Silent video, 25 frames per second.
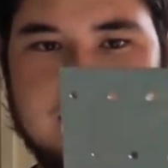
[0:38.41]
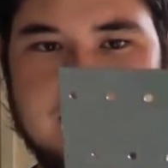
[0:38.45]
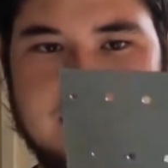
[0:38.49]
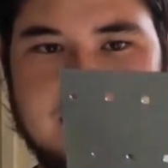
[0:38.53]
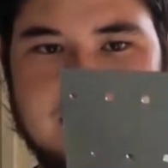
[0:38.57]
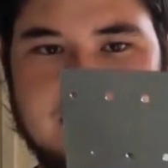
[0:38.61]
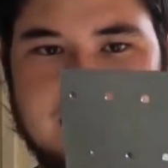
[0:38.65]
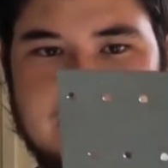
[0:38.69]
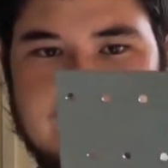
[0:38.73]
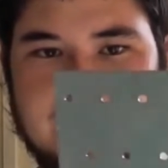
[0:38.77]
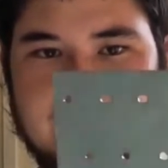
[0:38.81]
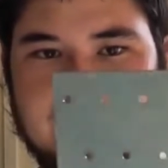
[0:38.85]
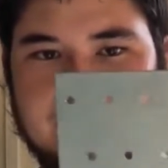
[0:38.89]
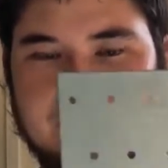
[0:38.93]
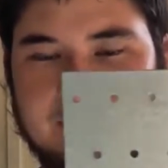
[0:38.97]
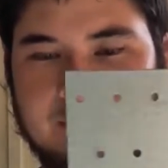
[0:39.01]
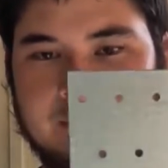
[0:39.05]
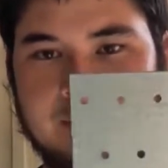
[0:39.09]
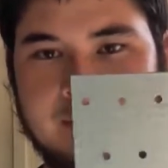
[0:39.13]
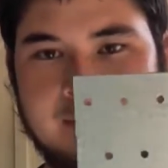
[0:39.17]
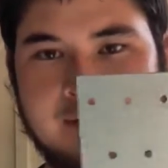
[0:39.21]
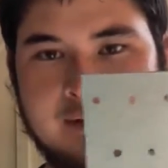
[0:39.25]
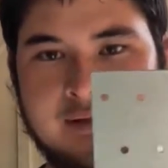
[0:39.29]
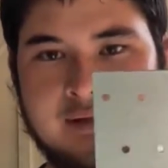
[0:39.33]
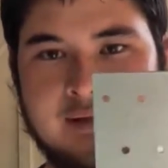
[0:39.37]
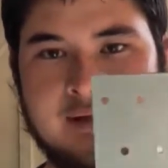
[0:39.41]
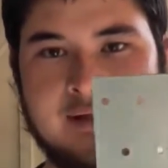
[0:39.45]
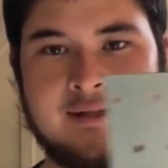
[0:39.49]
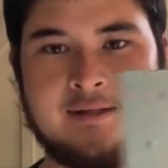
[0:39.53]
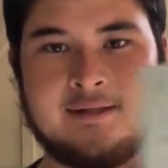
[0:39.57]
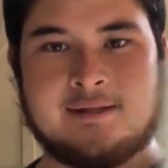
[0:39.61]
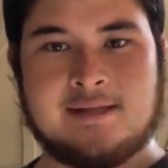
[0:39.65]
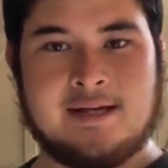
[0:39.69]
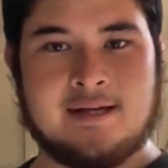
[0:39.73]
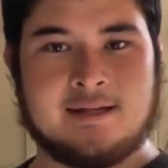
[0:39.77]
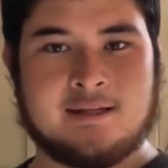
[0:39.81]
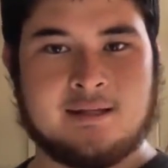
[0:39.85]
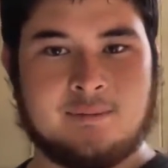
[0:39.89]
I'll list the
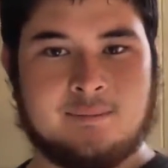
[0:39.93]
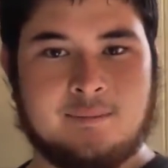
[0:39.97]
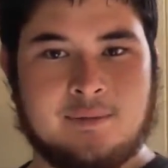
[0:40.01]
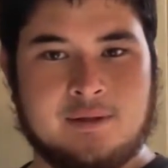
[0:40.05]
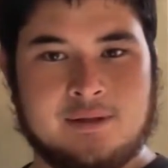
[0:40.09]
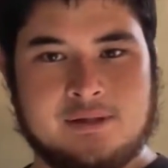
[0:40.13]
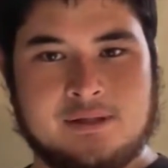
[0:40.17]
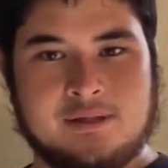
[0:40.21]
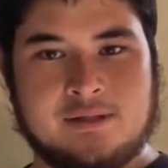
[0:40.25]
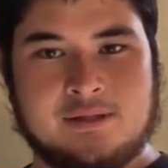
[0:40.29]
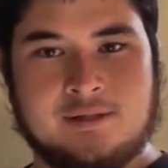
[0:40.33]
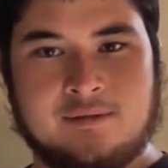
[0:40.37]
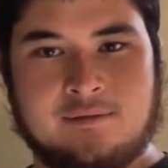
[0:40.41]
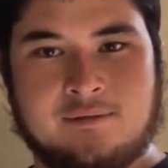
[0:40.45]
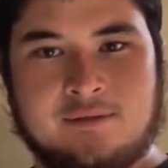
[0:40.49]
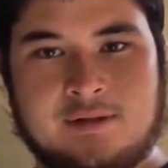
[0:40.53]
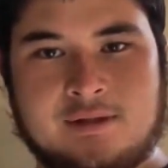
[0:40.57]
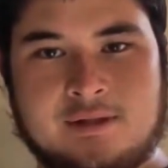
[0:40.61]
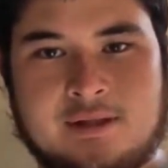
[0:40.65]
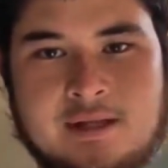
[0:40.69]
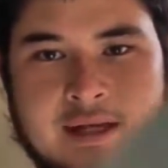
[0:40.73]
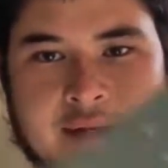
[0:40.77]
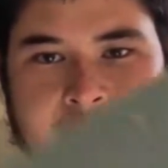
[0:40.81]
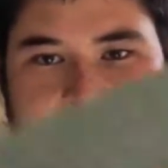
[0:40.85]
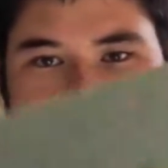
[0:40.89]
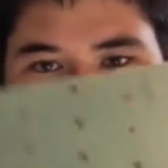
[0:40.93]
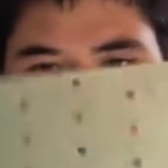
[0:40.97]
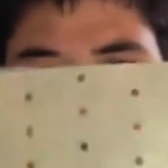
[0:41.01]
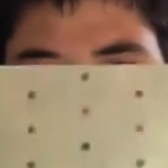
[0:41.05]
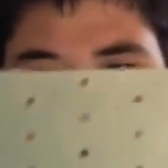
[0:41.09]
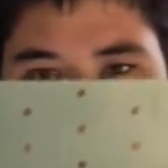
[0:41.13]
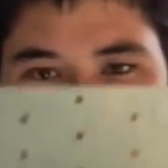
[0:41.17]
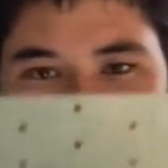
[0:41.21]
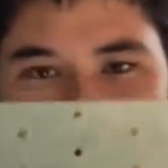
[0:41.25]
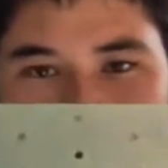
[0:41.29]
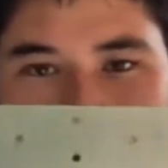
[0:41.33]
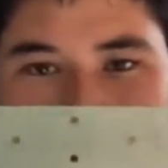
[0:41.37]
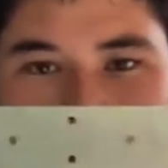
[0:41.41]
exact dimensions of this tie
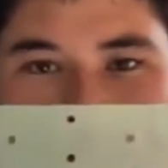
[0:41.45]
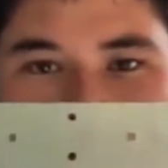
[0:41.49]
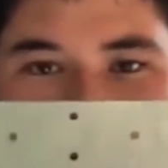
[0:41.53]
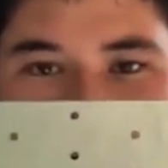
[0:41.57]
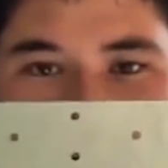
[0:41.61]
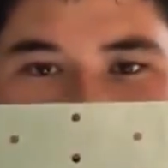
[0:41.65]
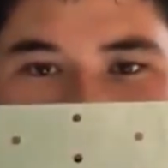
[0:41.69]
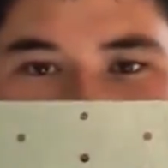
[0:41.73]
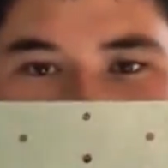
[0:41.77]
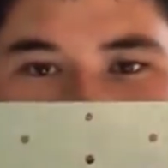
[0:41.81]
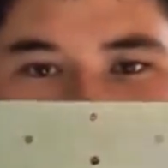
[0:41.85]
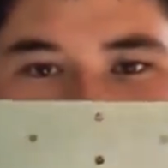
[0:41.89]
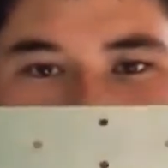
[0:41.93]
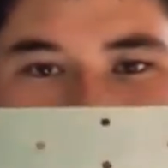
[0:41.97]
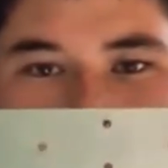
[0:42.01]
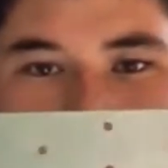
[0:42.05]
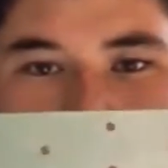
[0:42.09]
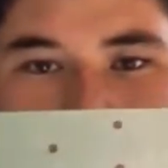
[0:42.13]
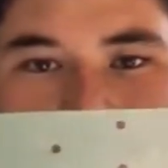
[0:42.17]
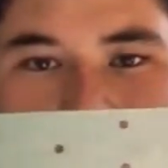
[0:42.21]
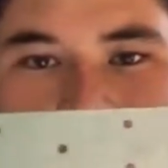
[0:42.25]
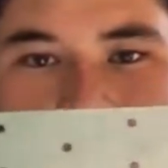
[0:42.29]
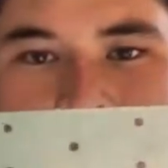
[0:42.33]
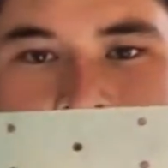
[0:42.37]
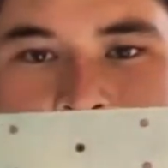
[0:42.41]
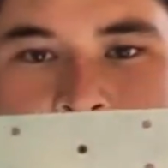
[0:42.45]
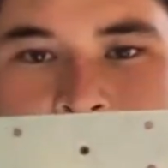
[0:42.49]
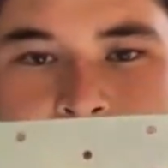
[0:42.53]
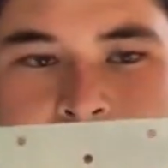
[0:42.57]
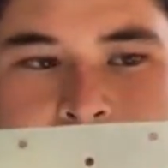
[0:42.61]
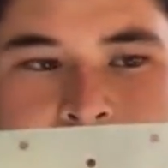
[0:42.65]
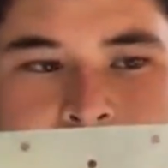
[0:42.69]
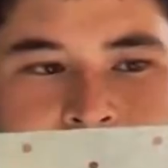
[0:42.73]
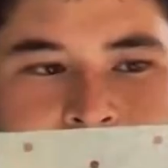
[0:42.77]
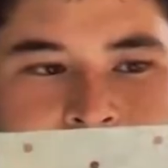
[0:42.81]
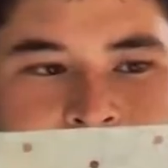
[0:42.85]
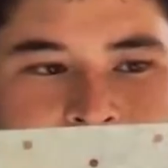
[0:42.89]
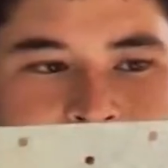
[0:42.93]
plate. It's
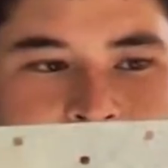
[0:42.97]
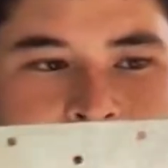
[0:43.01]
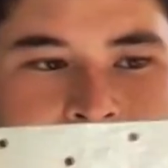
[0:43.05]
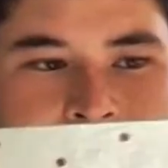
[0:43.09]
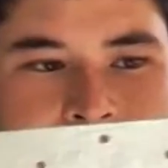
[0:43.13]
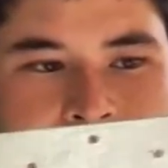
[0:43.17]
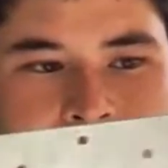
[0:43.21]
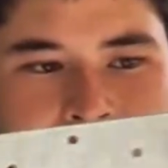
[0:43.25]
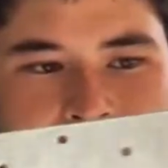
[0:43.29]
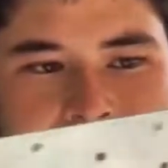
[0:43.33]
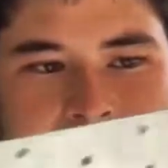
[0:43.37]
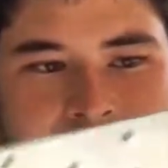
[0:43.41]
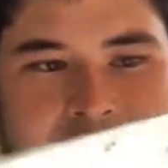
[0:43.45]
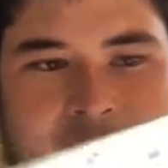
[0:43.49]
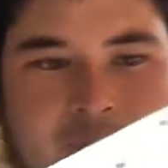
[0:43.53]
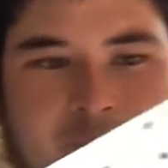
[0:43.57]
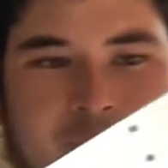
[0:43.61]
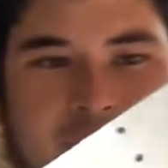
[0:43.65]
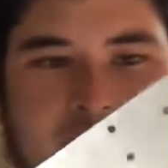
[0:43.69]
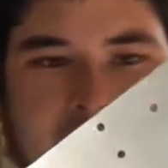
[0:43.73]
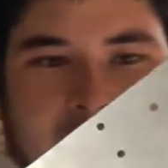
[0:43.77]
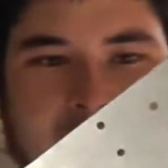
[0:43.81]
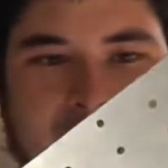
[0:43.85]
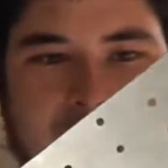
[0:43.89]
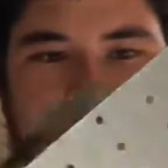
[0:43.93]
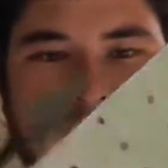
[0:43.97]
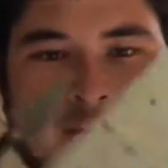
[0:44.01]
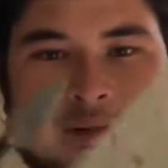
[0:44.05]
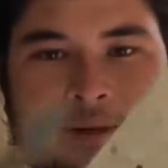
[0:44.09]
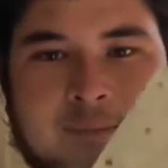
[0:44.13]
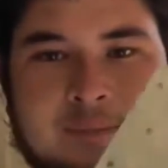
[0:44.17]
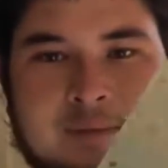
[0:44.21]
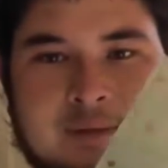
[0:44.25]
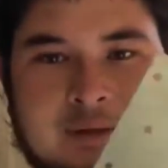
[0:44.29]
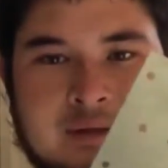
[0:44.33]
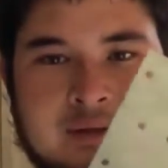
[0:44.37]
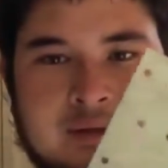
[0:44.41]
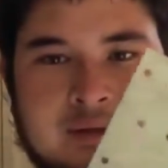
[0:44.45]
one of these tie plates, and we're actually